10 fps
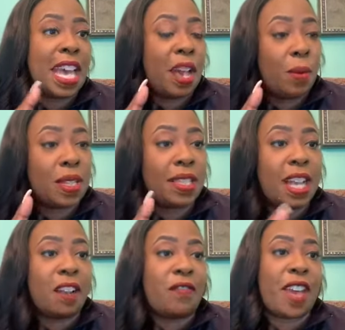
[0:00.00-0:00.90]
It was
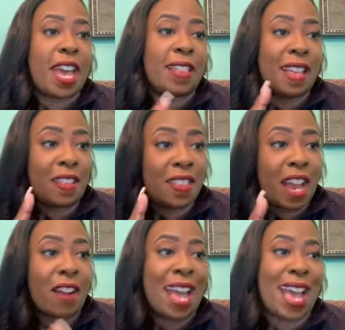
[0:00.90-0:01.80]
their faith,
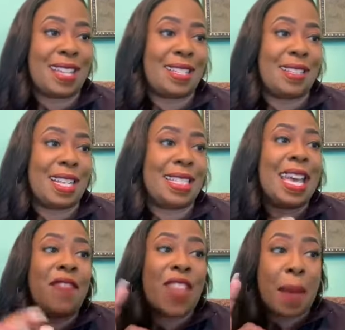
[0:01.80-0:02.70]
their excellence
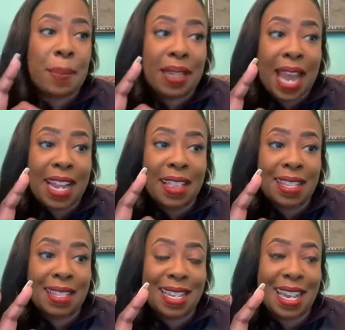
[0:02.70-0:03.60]
that planted the
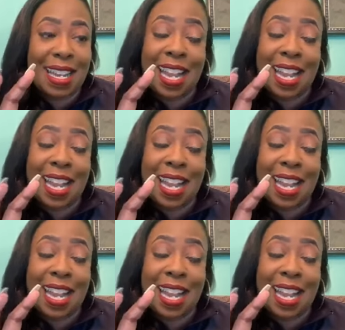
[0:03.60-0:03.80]
seed,